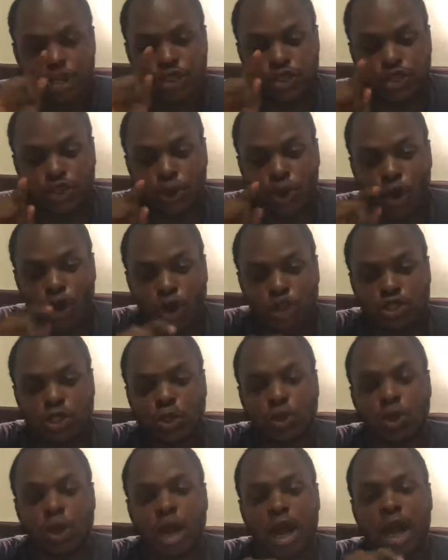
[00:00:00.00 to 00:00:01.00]
So
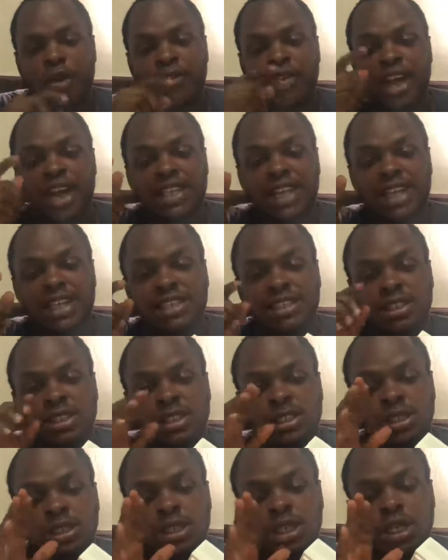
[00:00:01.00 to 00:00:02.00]
also I've heard that
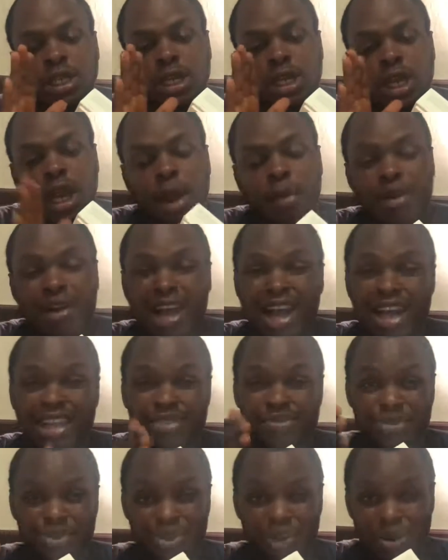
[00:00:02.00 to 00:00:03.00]
the camera
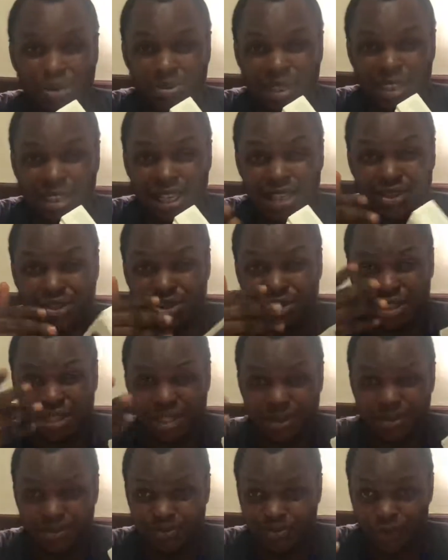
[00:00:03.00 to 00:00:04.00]
has been updated to
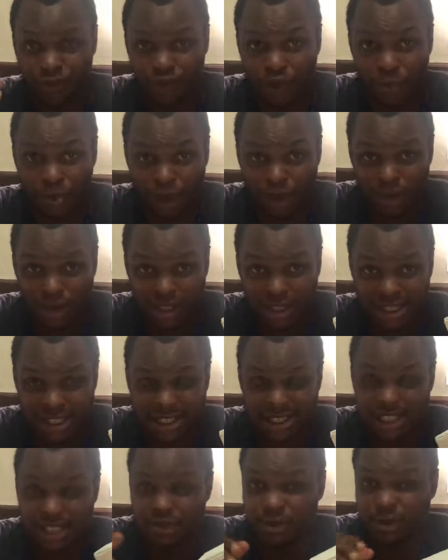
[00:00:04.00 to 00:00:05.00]
the for manual
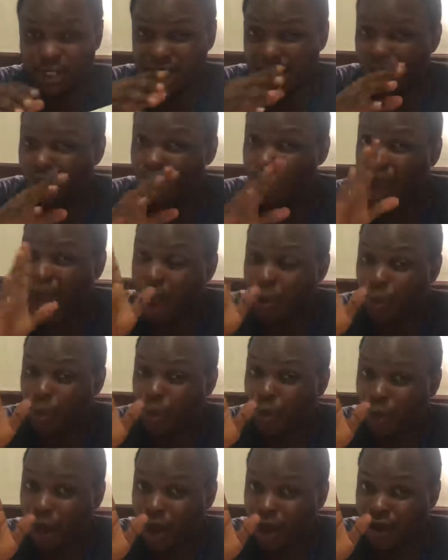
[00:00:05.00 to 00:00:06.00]
settings, but that will help.
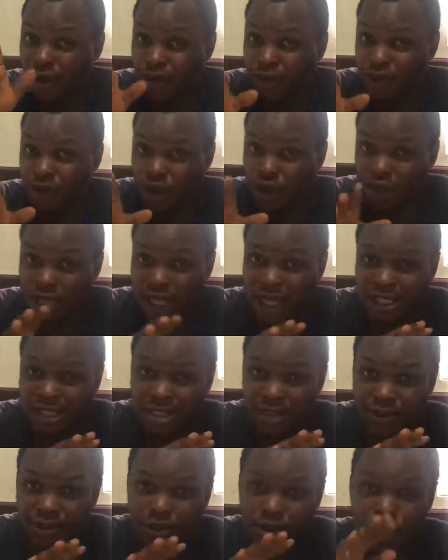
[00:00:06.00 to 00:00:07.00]
I'll give you all
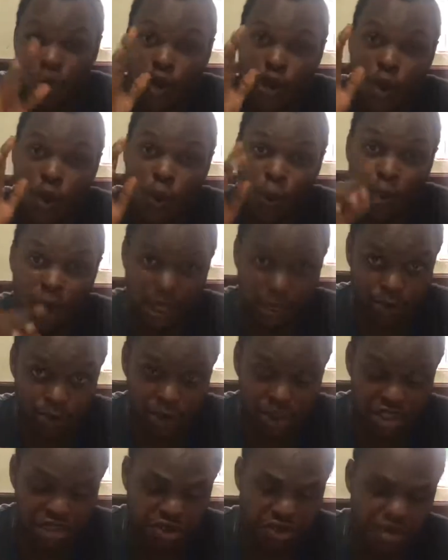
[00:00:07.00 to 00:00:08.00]
that info when I'm
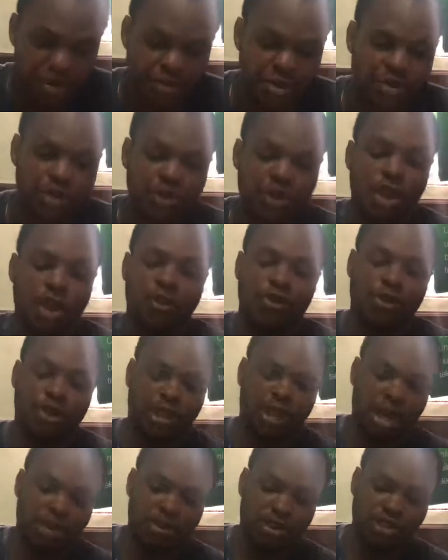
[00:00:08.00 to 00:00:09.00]
doing the reviews.
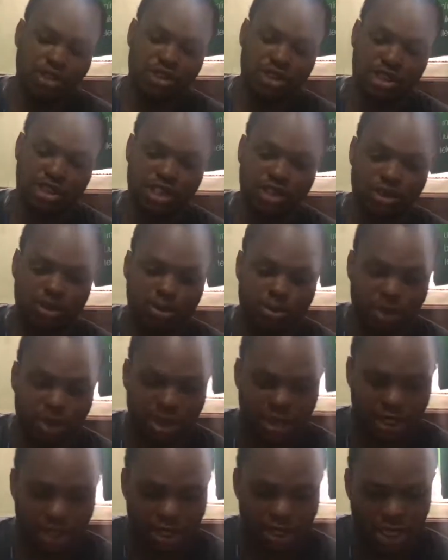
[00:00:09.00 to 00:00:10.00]
For now, this is just an
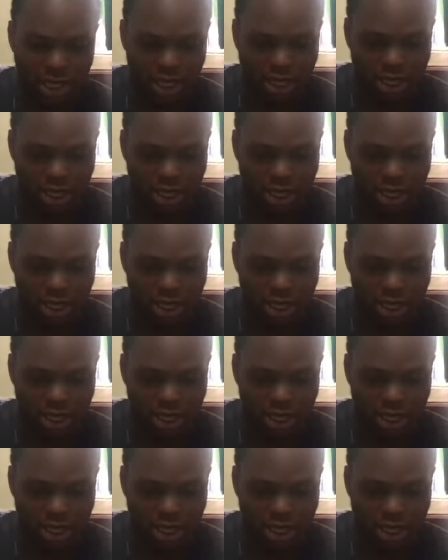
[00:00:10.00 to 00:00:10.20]
unboxing.